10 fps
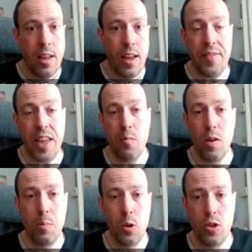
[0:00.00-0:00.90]
And then
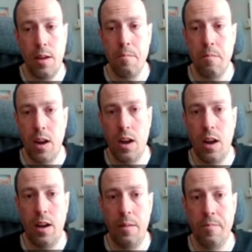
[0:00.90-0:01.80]
we put them
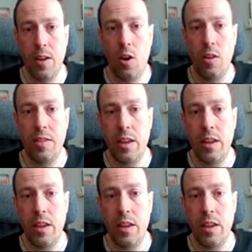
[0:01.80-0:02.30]
on